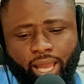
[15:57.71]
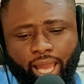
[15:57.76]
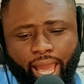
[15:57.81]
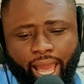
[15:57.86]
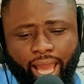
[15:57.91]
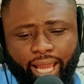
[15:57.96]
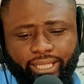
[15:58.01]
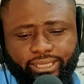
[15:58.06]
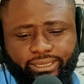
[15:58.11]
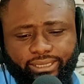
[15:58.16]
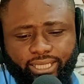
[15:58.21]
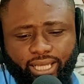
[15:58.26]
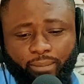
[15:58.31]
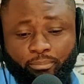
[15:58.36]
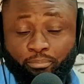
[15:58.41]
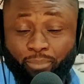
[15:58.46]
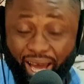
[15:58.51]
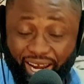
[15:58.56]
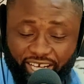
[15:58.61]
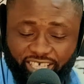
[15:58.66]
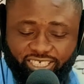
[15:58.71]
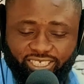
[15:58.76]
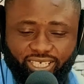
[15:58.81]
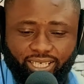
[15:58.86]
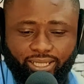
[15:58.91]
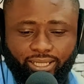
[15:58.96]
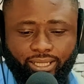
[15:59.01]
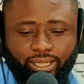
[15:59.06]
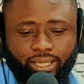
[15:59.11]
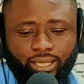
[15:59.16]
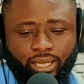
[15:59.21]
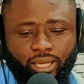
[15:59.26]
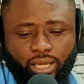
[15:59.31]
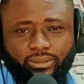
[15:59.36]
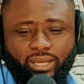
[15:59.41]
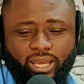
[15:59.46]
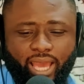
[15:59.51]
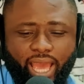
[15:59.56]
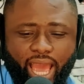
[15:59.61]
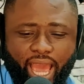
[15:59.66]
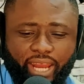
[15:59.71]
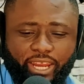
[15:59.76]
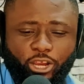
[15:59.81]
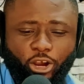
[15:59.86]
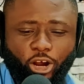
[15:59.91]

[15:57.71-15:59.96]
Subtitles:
and medicine. And